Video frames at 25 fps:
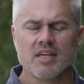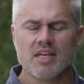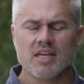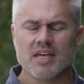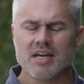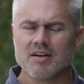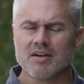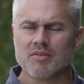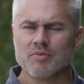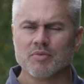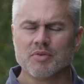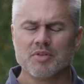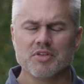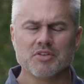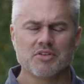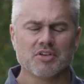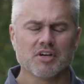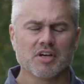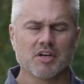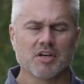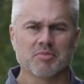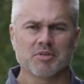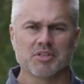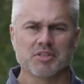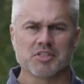Yeah, well, you
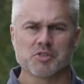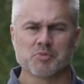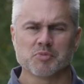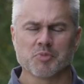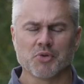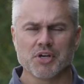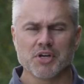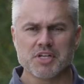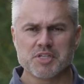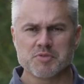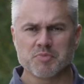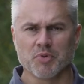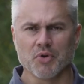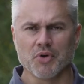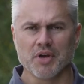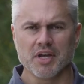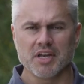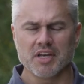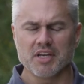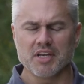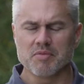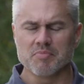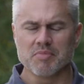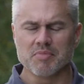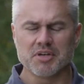talk about this price
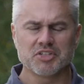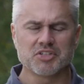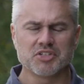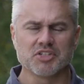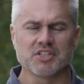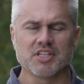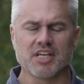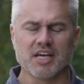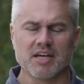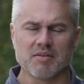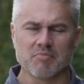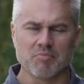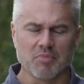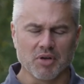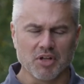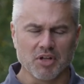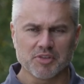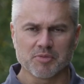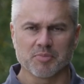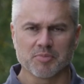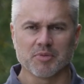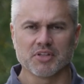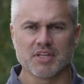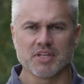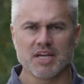point and you mentioned that
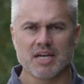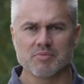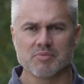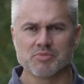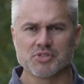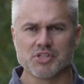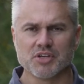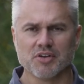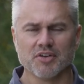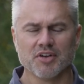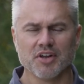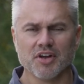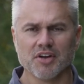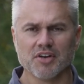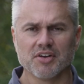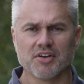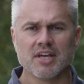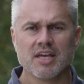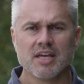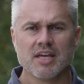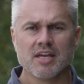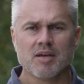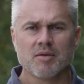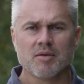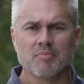multiple times there,
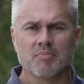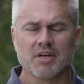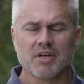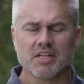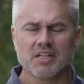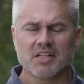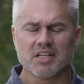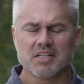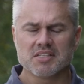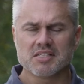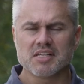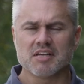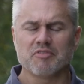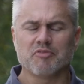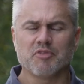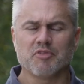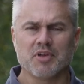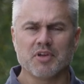Darren, but let's not